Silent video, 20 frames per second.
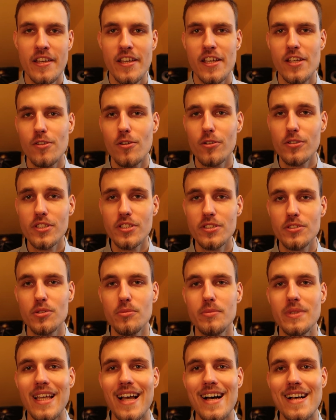in order
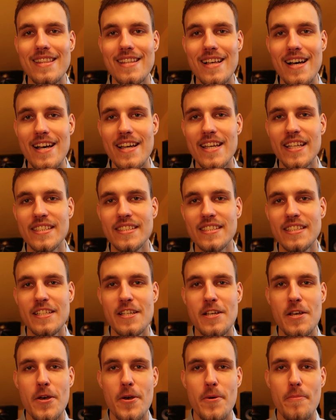to be aligned,
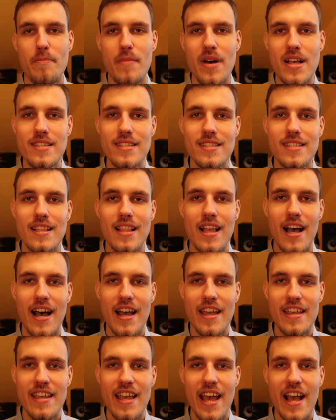must
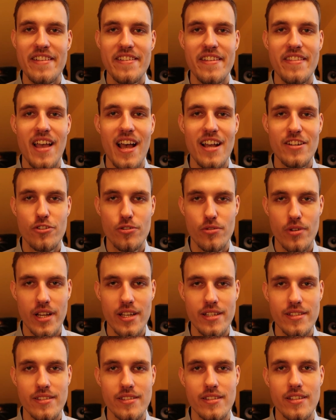lie at an
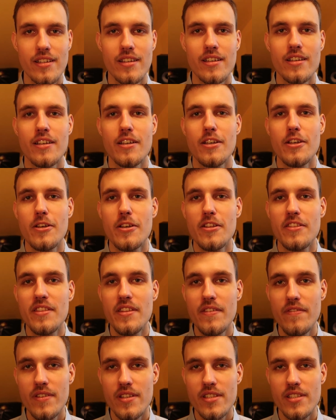address
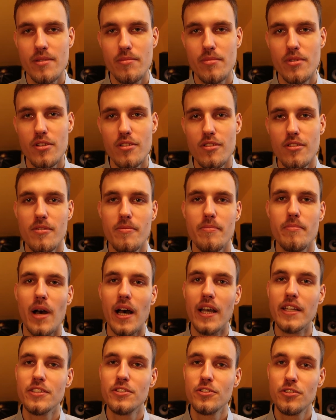divisible
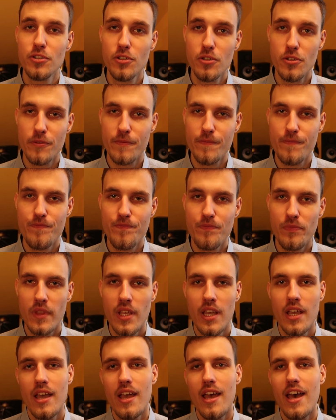by 2.
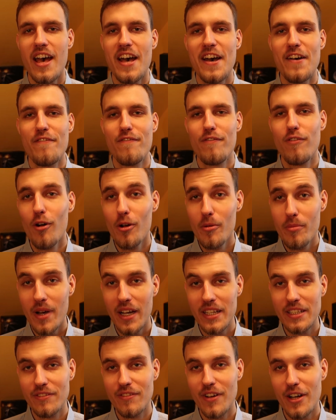A
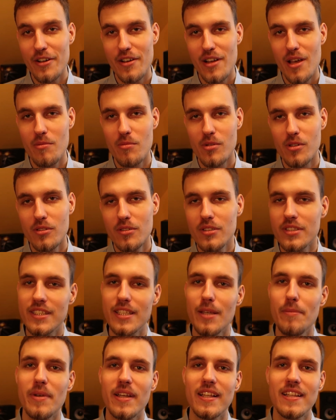4-byte variable,
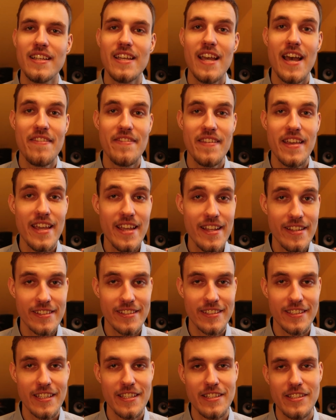typically an
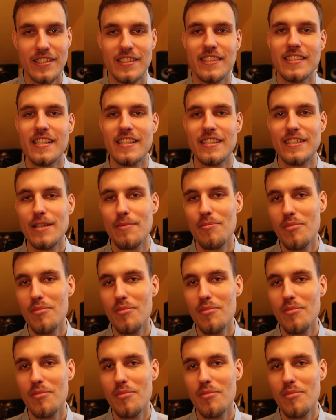int in C++,